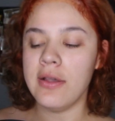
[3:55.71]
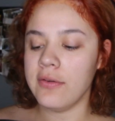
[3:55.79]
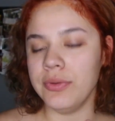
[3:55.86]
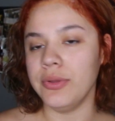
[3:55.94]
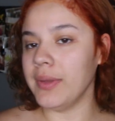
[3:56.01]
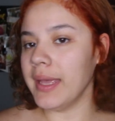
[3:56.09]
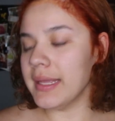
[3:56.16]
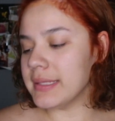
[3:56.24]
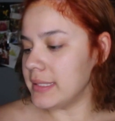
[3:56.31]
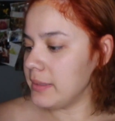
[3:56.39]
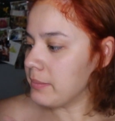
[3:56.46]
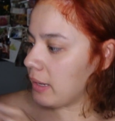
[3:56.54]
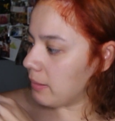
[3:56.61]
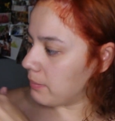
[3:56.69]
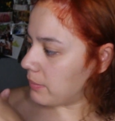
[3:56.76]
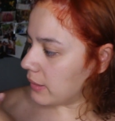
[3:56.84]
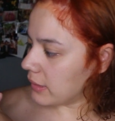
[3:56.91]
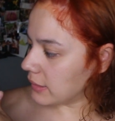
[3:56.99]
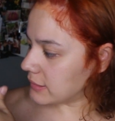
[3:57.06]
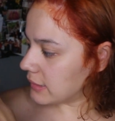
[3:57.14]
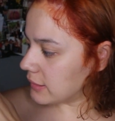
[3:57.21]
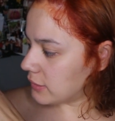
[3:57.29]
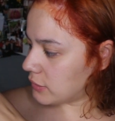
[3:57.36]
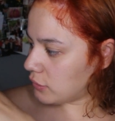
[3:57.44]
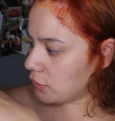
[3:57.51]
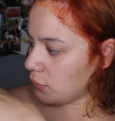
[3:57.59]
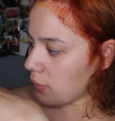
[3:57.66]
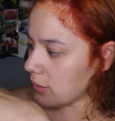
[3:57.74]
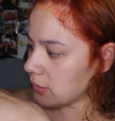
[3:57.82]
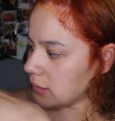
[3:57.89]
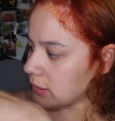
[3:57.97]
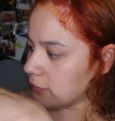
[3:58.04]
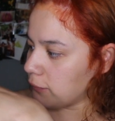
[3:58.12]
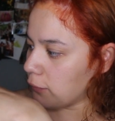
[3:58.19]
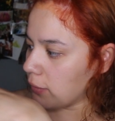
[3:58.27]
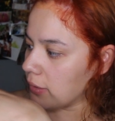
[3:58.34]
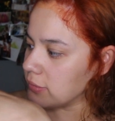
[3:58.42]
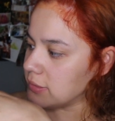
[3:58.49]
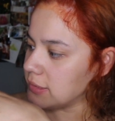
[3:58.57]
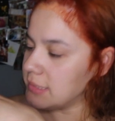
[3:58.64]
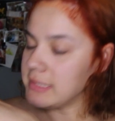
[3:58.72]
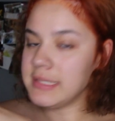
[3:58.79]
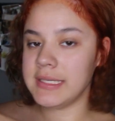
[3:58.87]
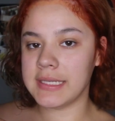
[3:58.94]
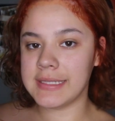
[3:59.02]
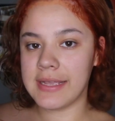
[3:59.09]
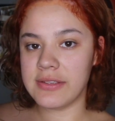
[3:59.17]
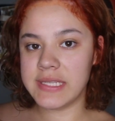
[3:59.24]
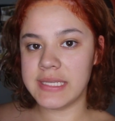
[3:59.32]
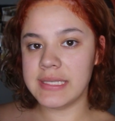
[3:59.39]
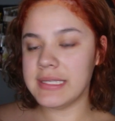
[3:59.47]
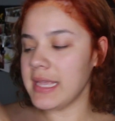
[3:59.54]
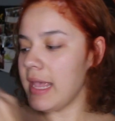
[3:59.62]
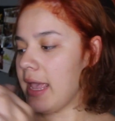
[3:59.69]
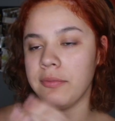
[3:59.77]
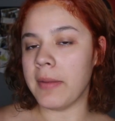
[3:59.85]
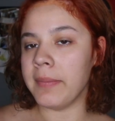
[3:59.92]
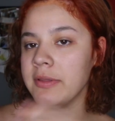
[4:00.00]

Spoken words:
Well, you can't see mine, but it says 2 ounces, 4 ounces, and 6 ounces. Right